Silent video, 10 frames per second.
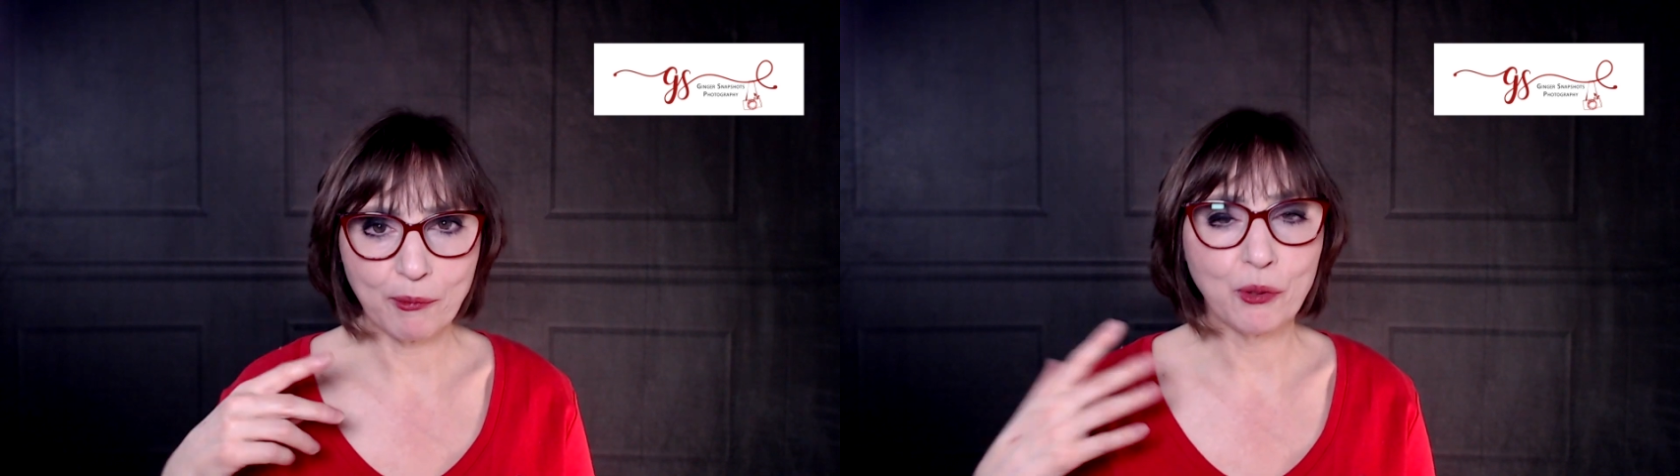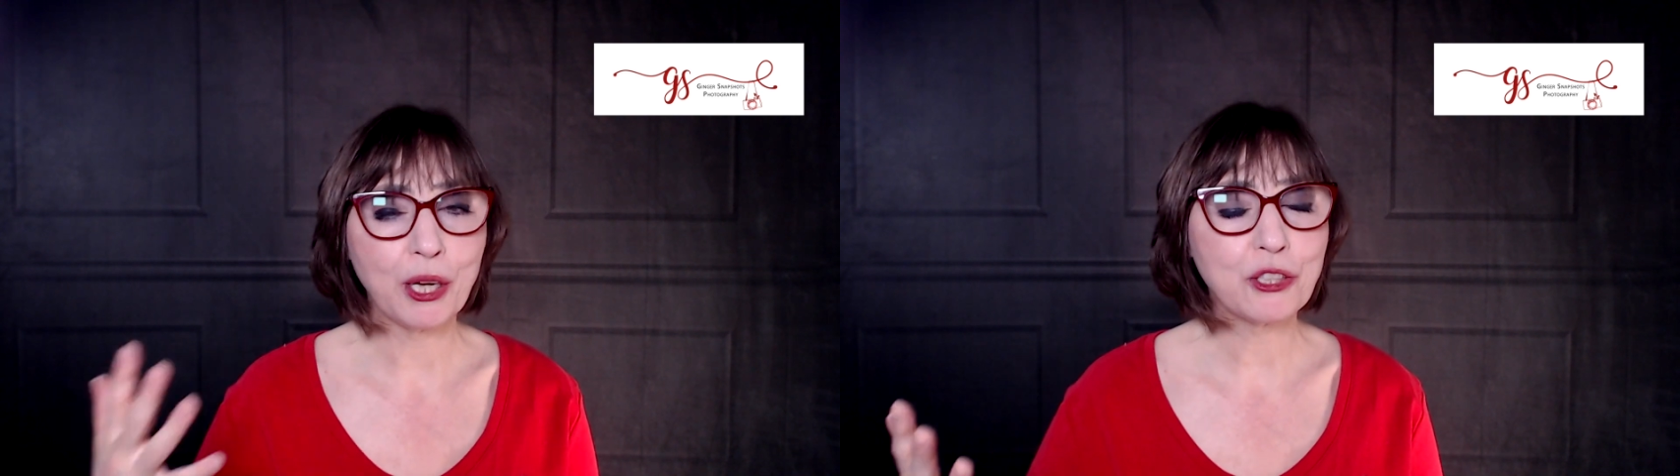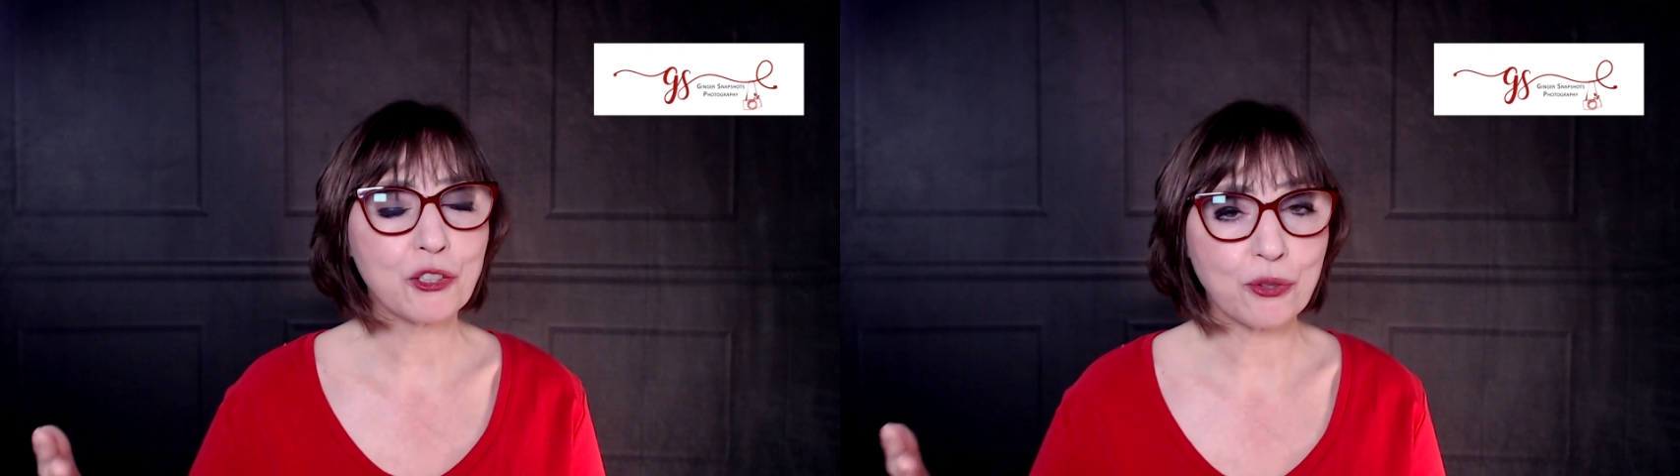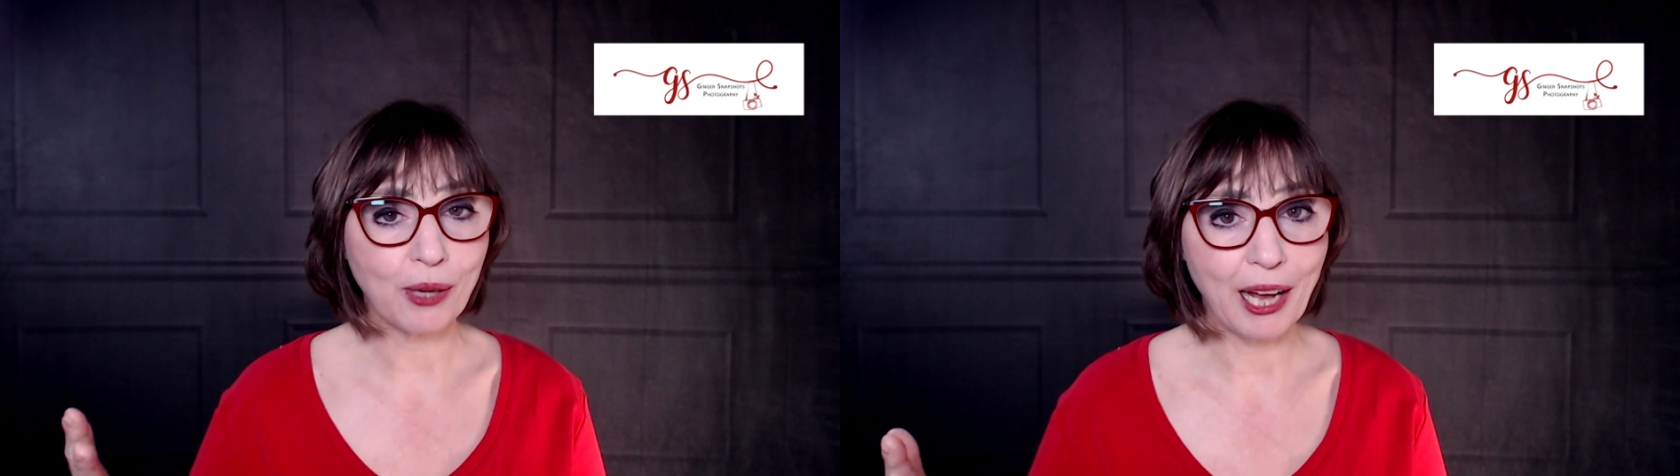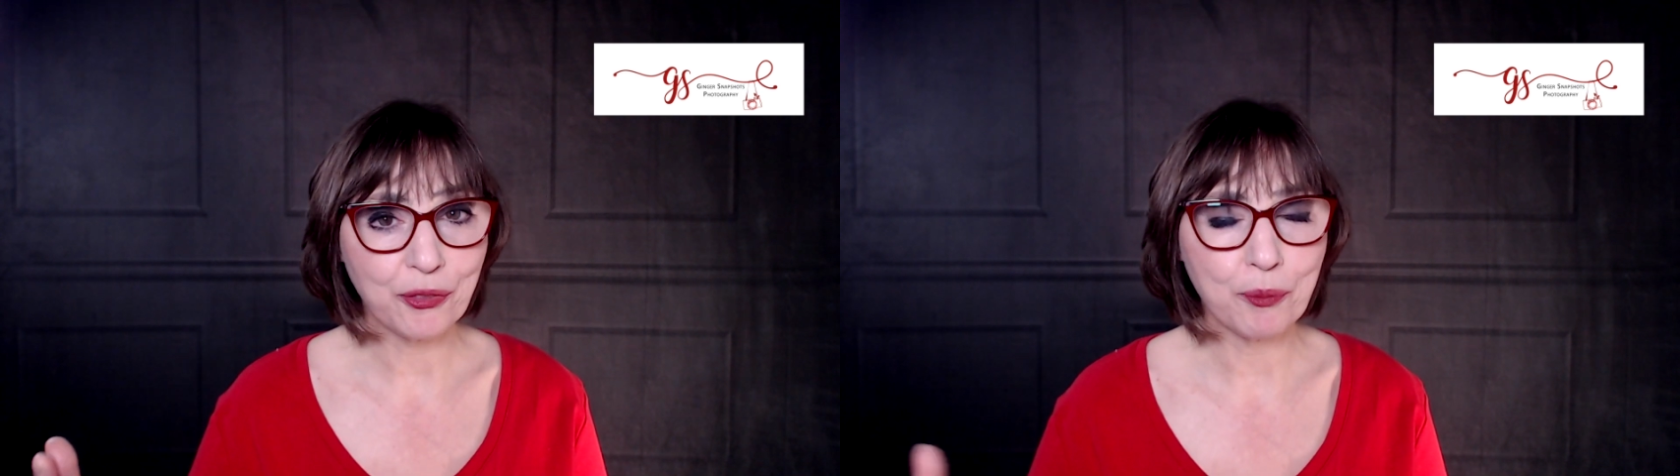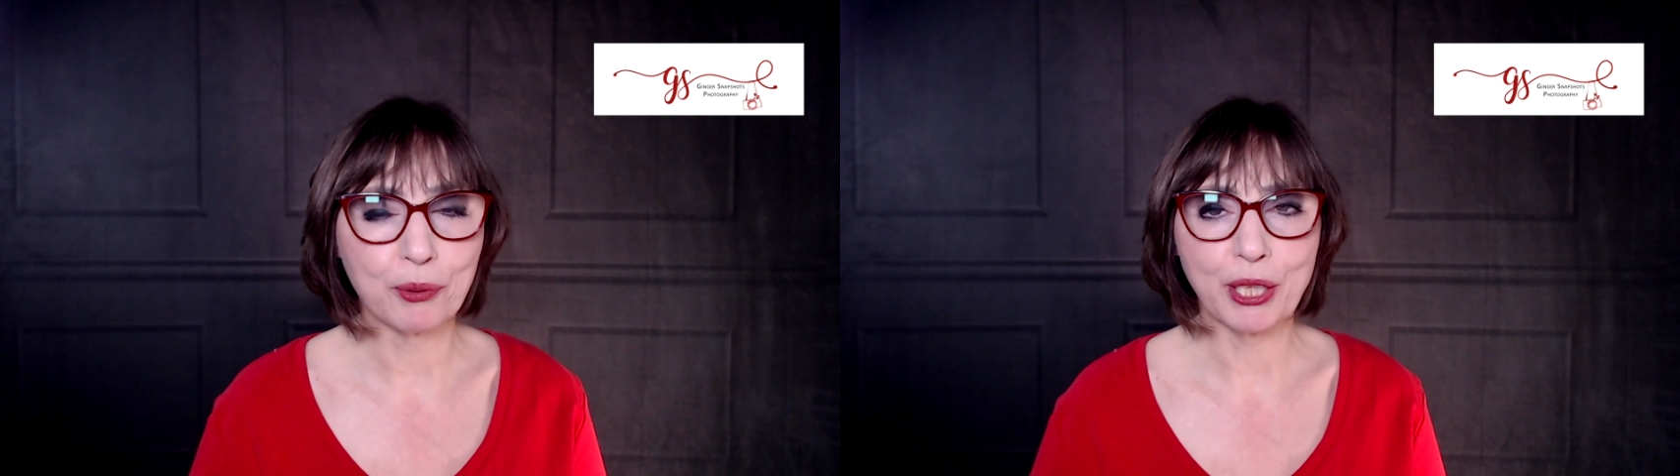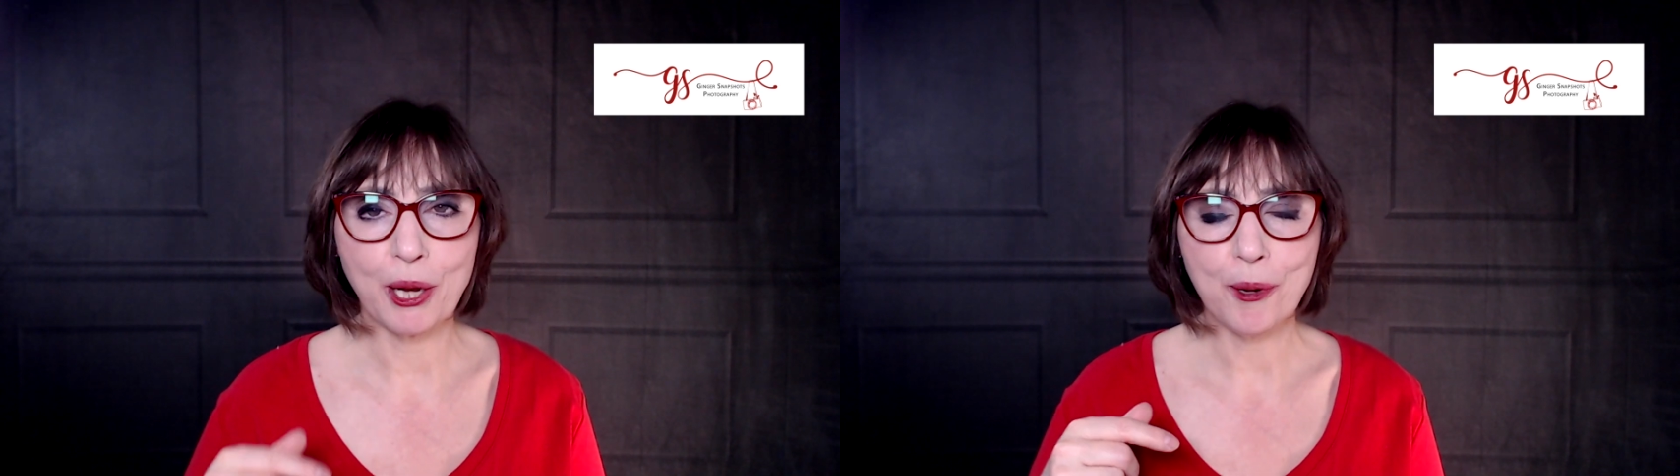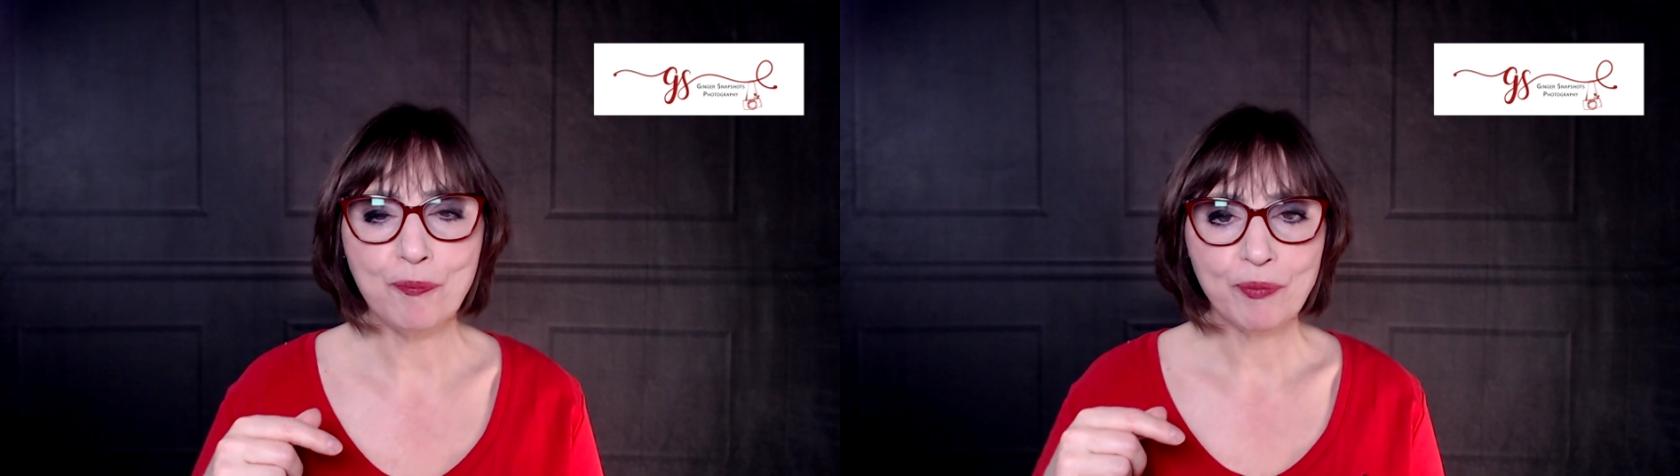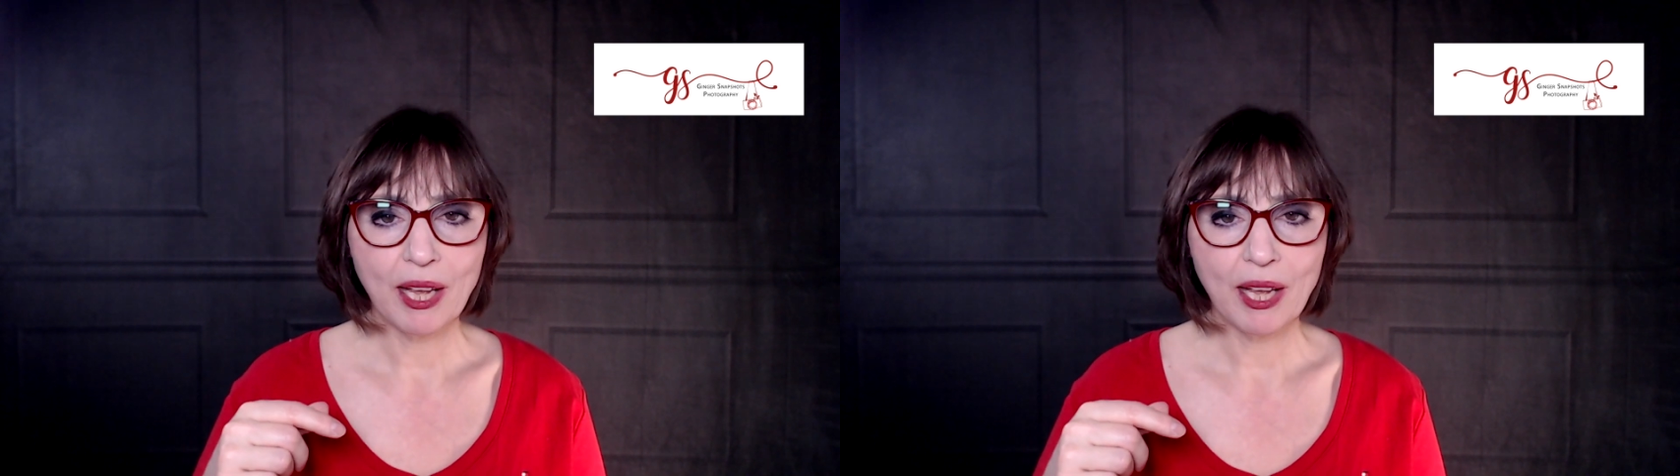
going to try out the Brio.